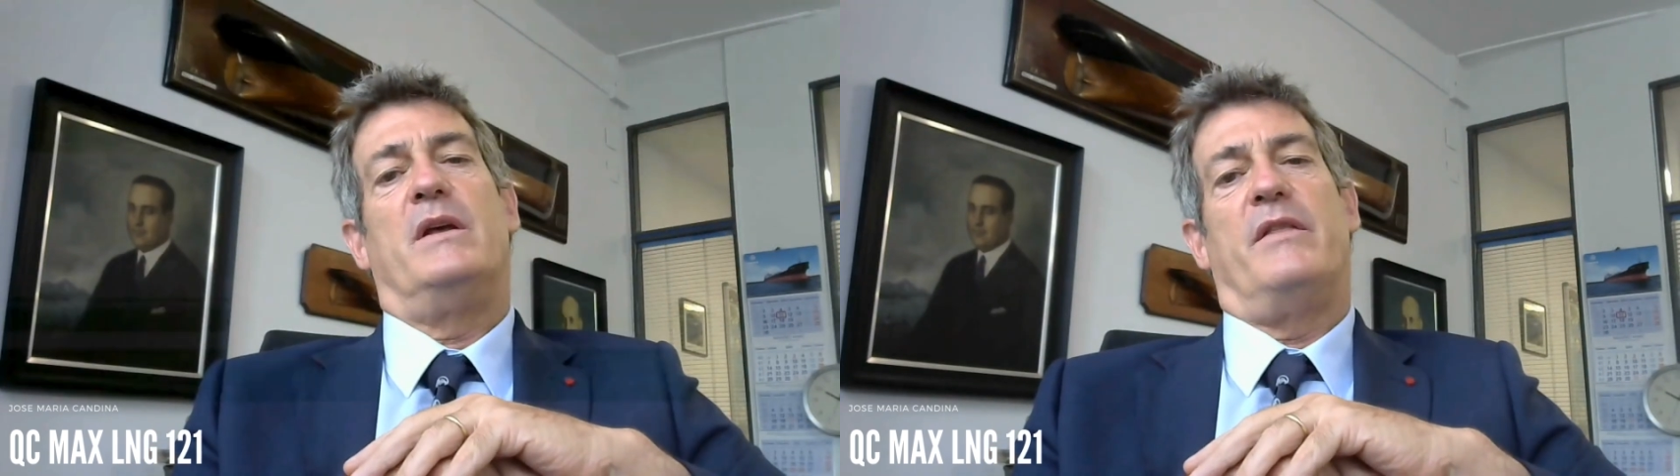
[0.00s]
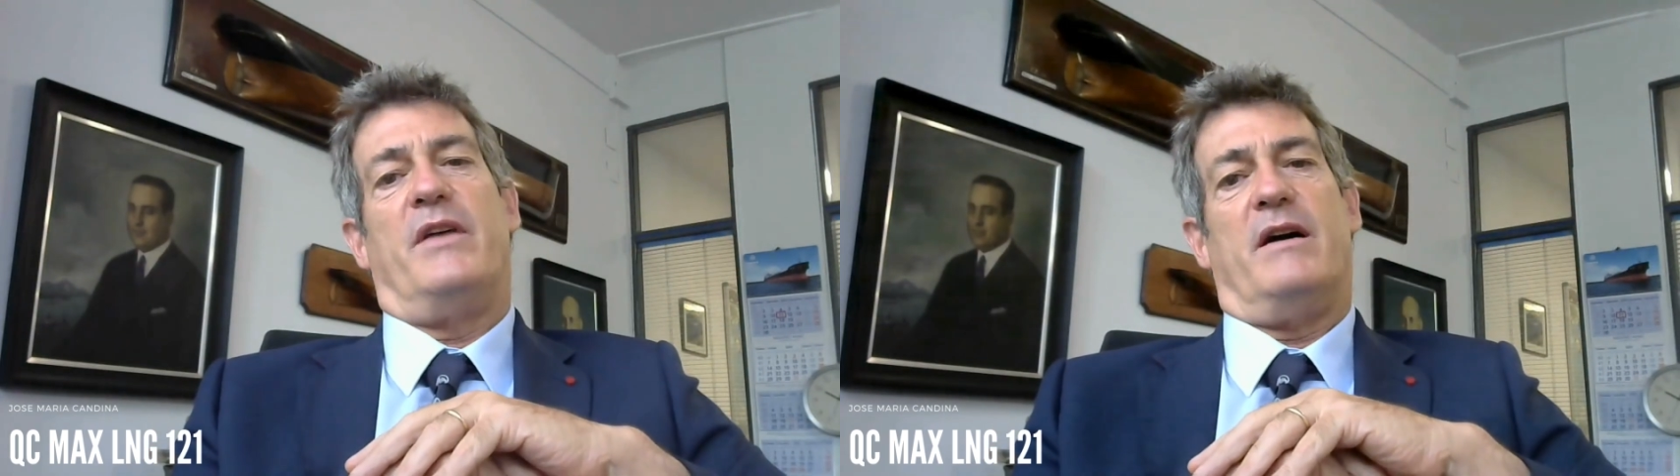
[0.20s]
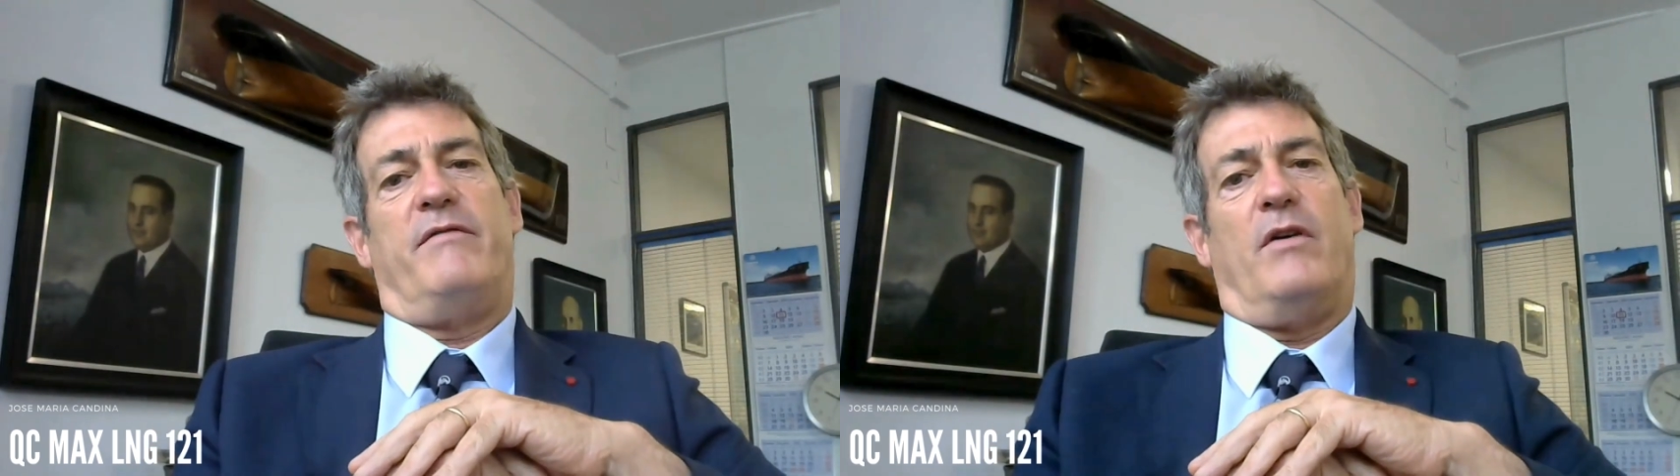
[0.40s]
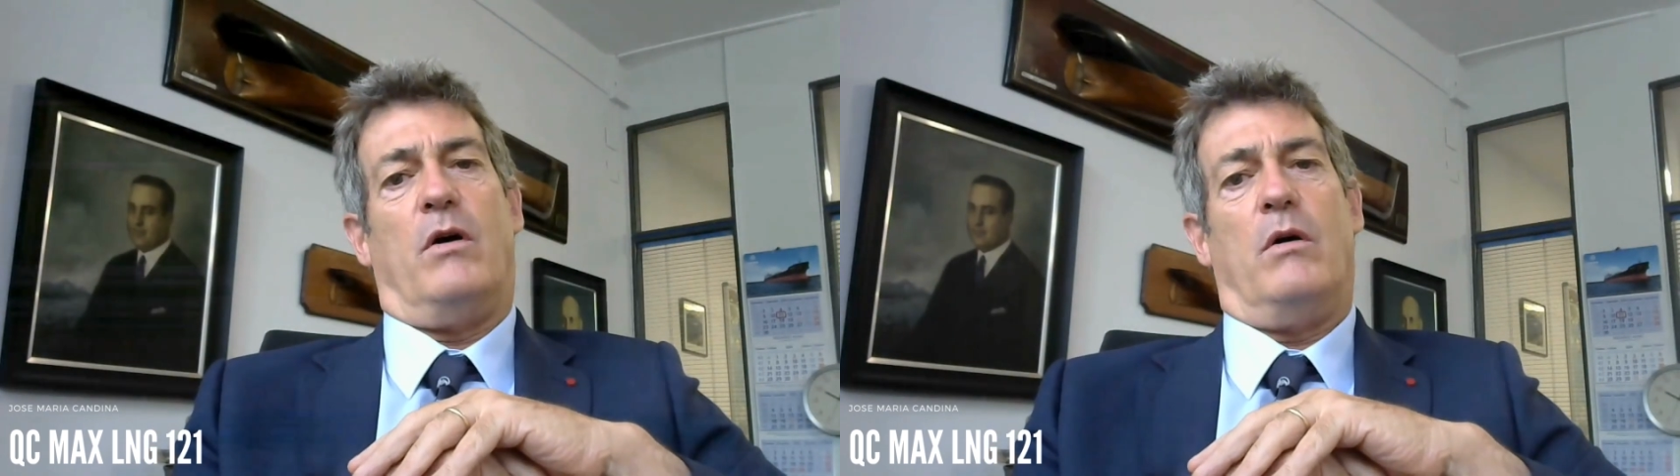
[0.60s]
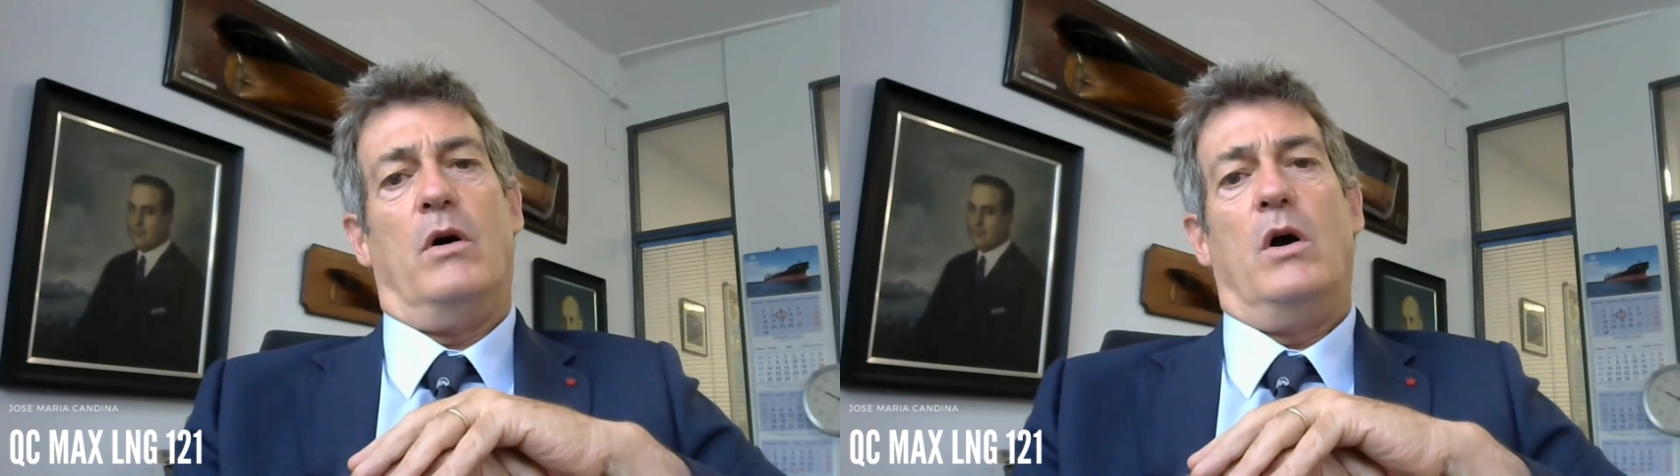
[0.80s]

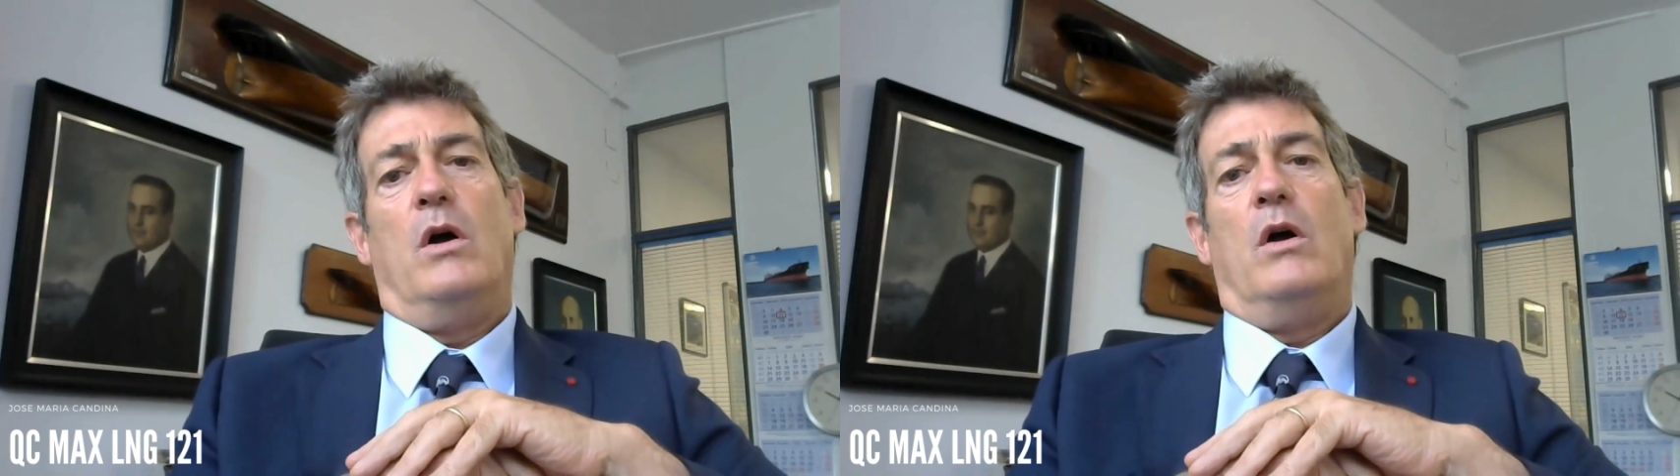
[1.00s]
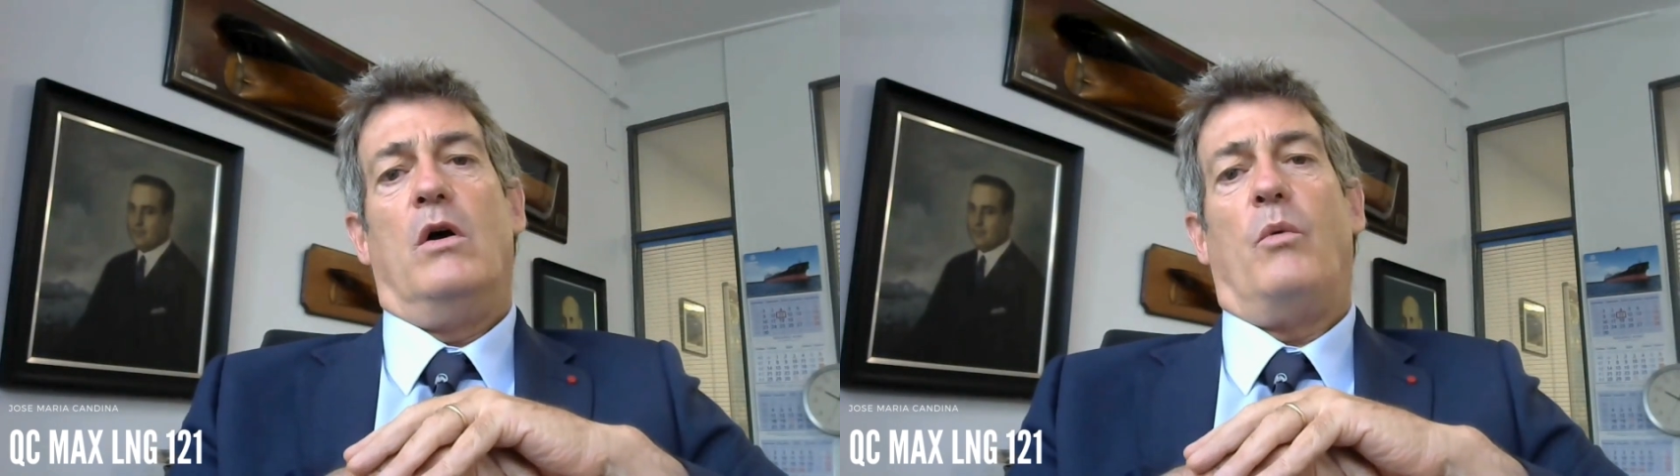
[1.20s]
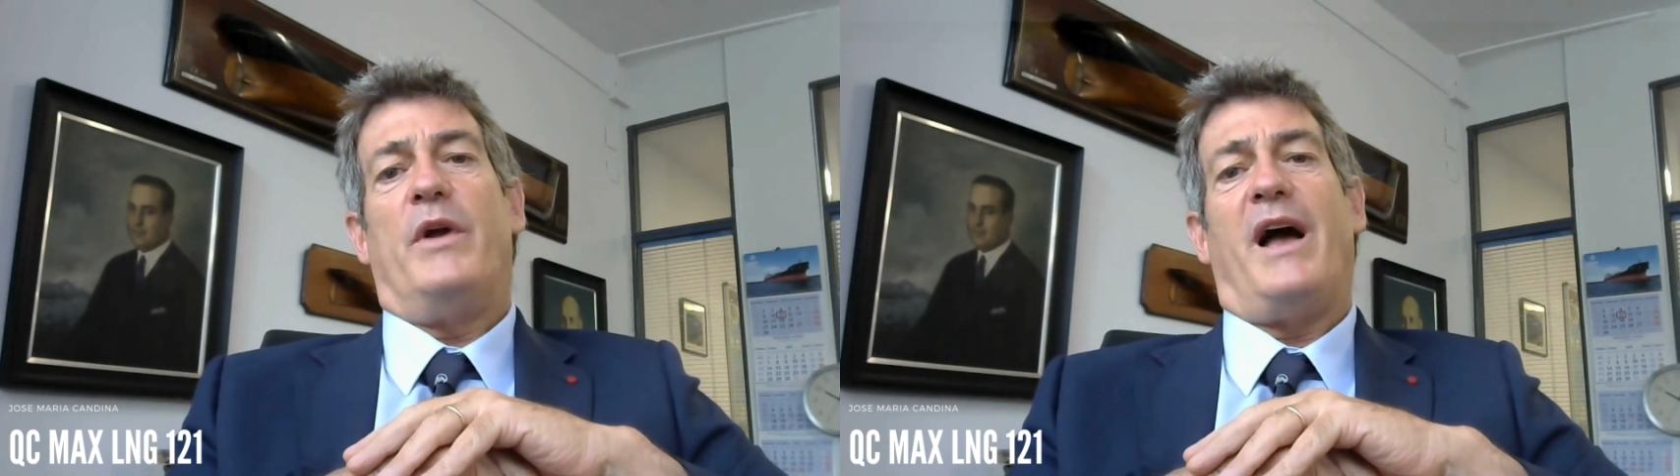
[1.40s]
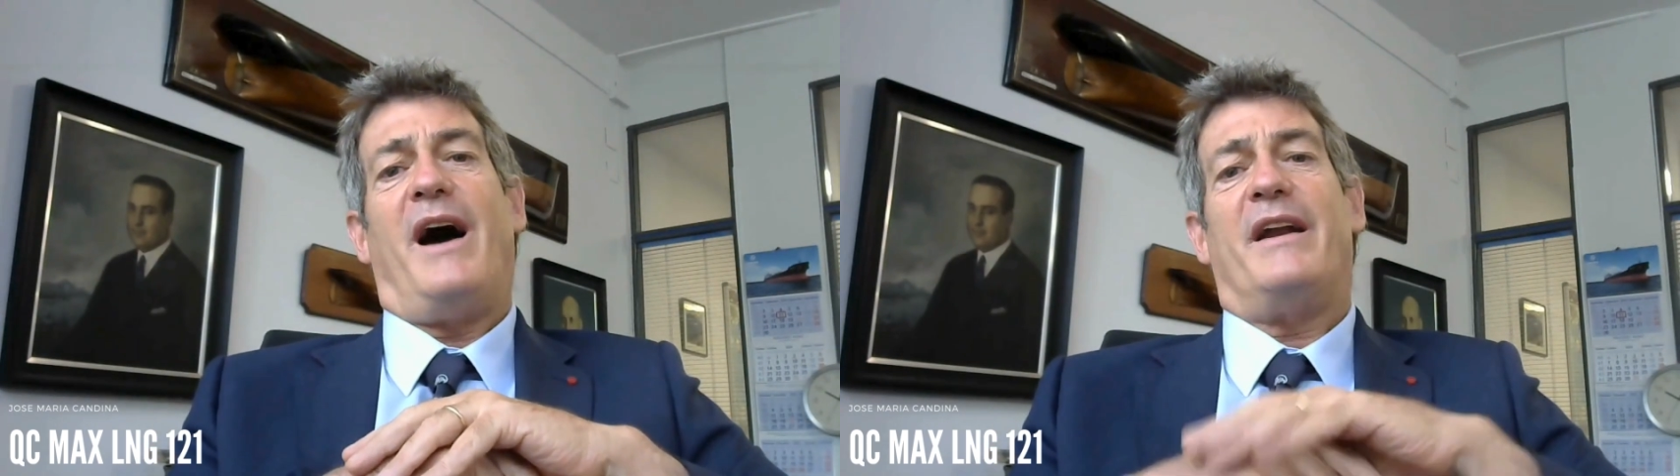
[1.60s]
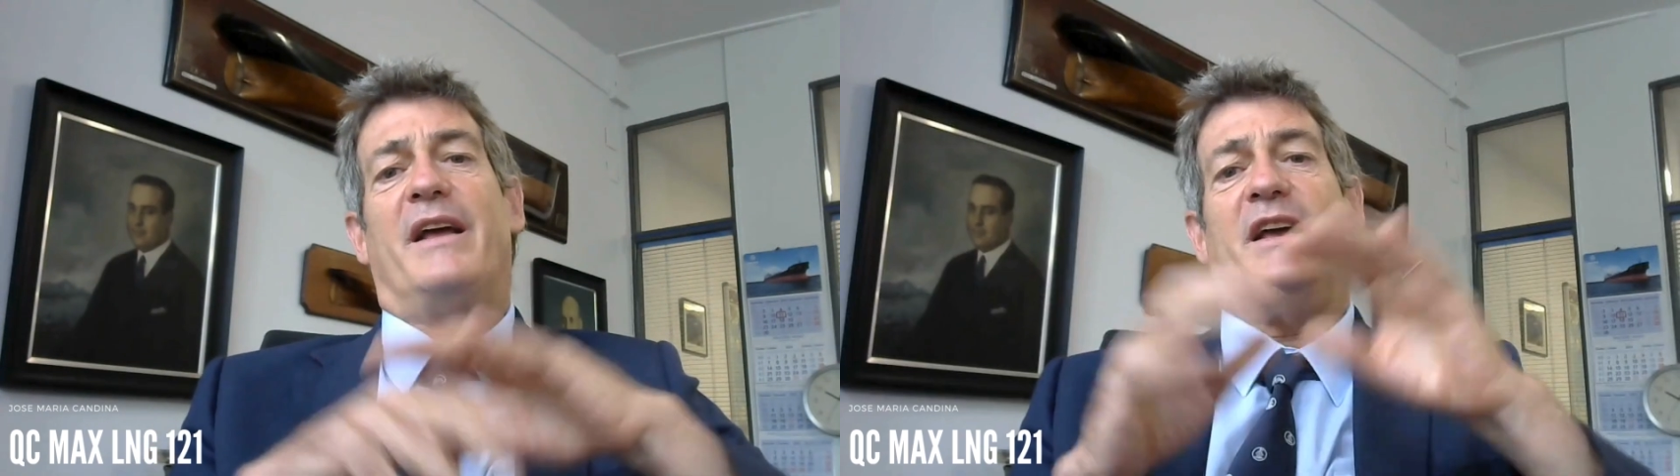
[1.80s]
Therefore, we
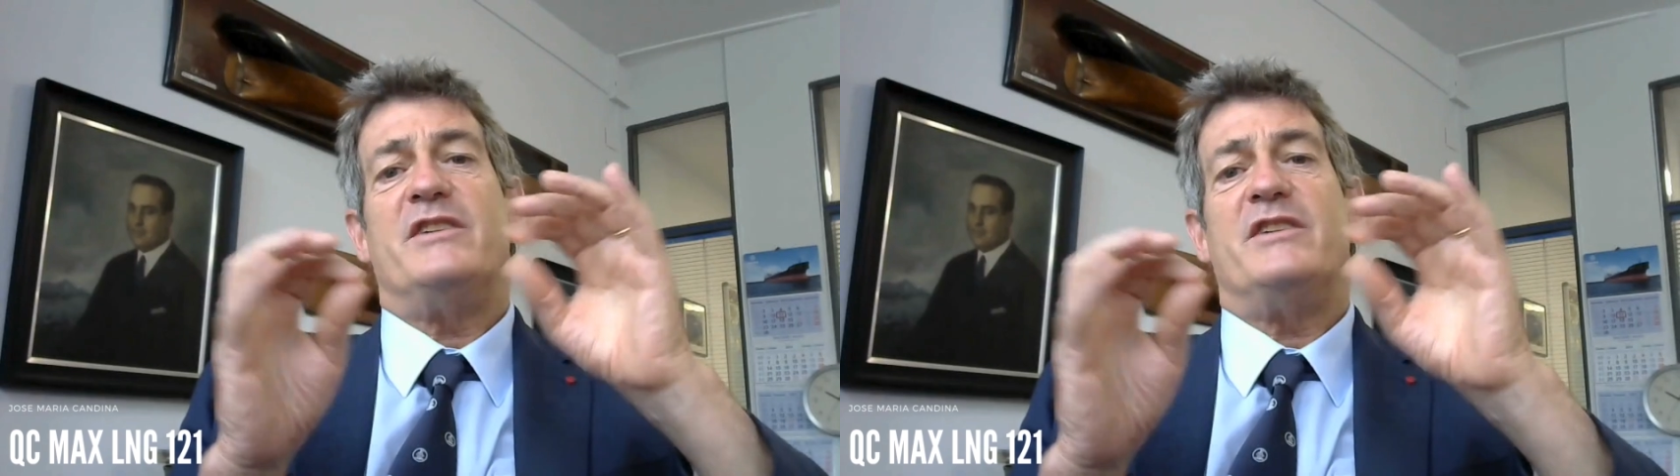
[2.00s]
are